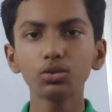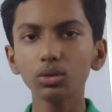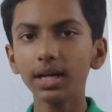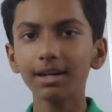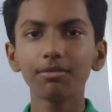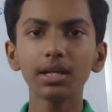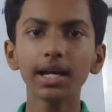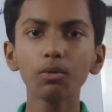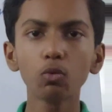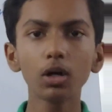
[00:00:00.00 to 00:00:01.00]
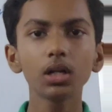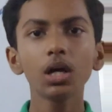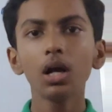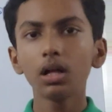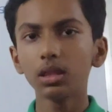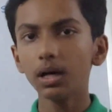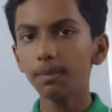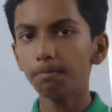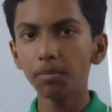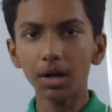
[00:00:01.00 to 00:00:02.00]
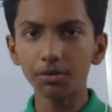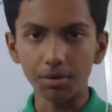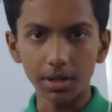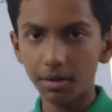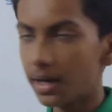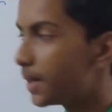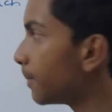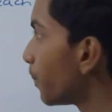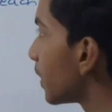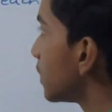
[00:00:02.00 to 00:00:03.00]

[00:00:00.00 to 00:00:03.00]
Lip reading: so that we get what? The boundary, right?